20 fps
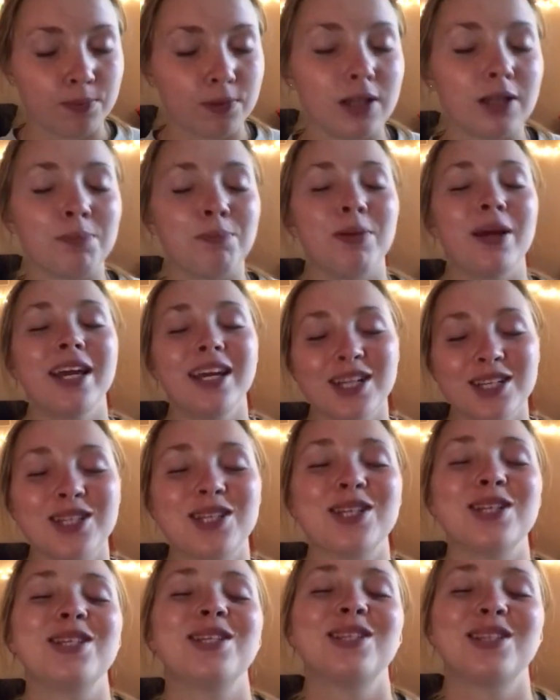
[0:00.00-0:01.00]

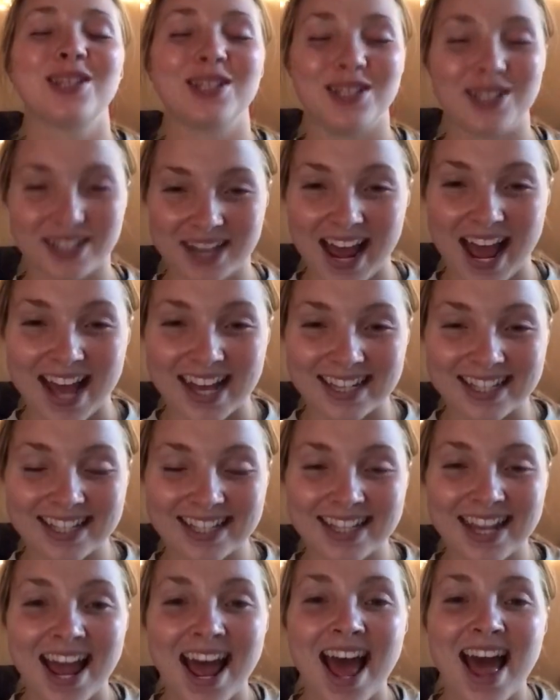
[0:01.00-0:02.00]
depiction
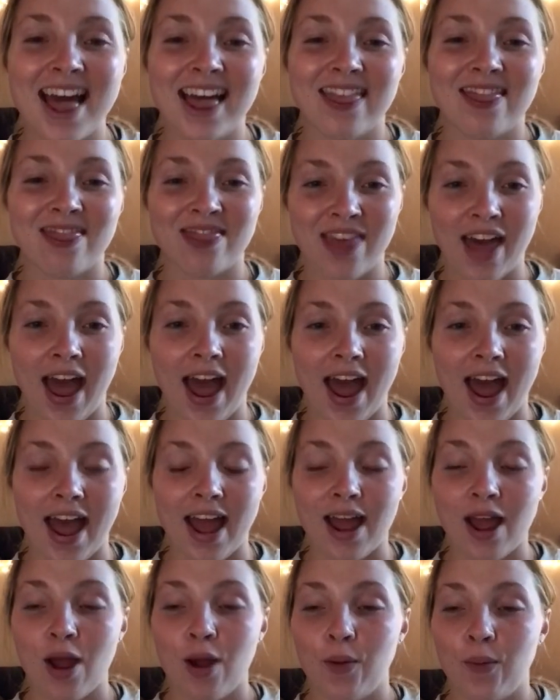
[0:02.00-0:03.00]
suggests
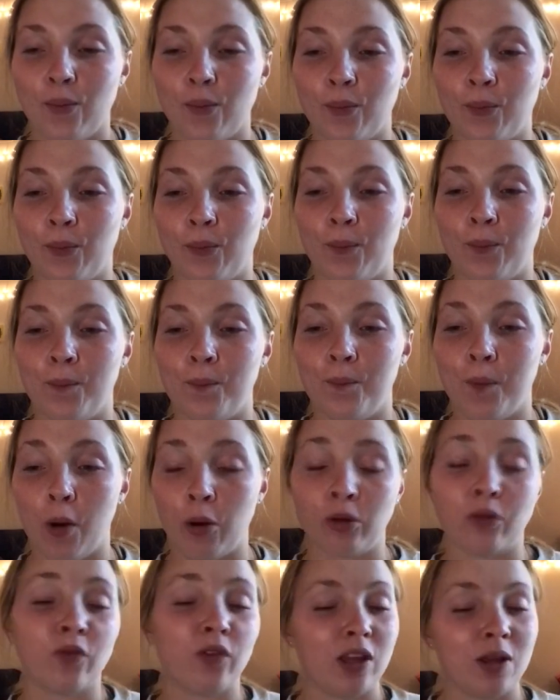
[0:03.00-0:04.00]
that
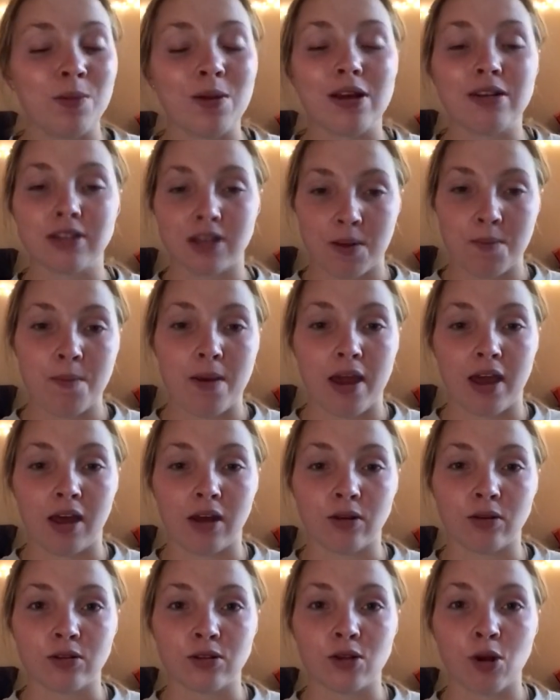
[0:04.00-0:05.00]
both females and
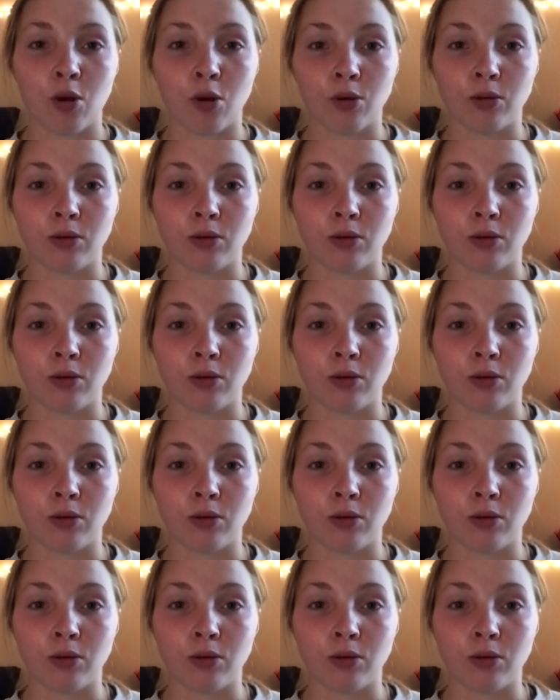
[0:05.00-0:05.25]
males